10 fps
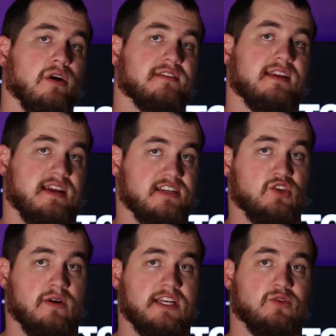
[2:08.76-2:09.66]
worth it in
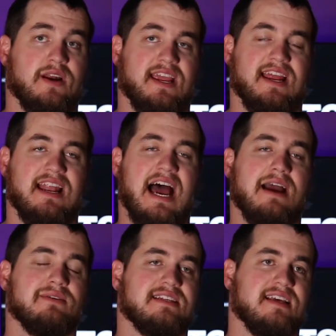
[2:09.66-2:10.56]
2020? And I
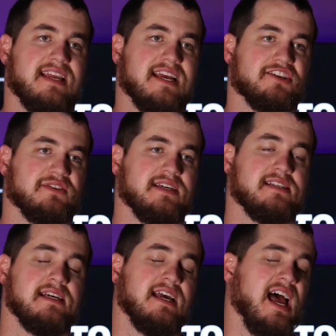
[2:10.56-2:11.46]
would say the answer is
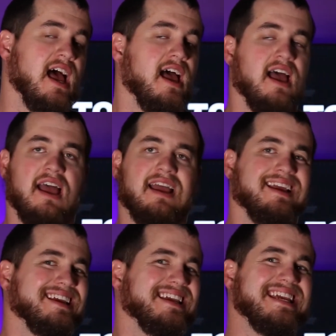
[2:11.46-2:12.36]

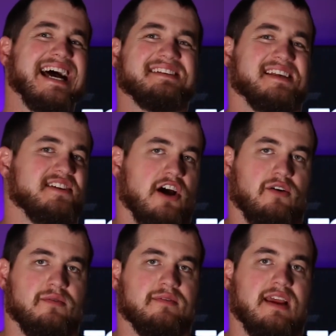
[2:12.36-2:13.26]
yes and no.
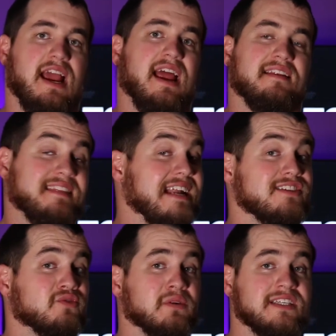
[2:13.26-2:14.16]
And that is
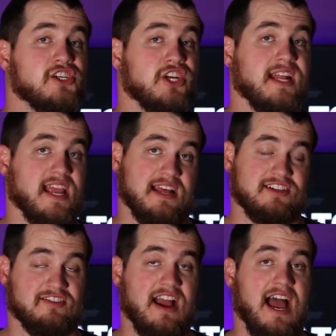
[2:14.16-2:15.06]
a really shitty
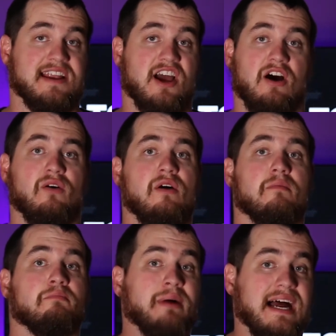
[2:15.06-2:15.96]
answer, I know.
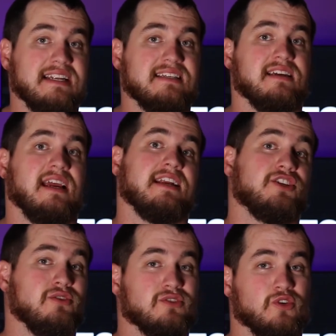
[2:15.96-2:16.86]
But it
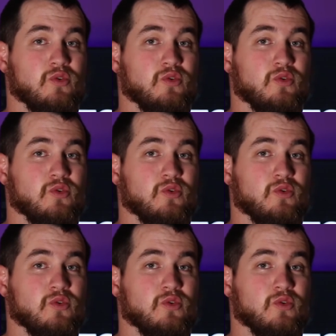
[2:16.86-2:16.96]
shoots